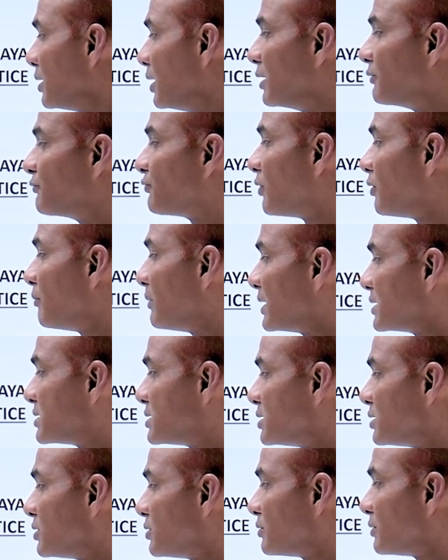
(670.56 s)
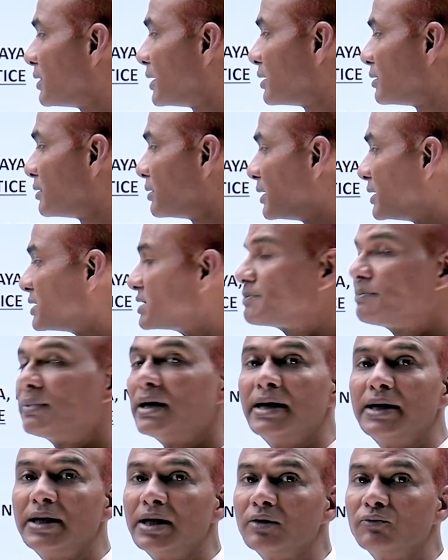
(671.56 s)
informative and
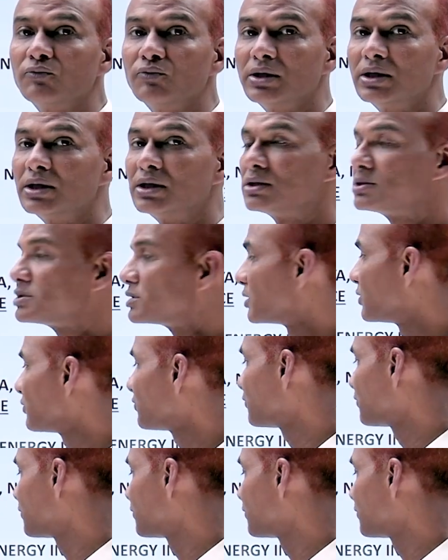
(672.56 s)
inspiring words of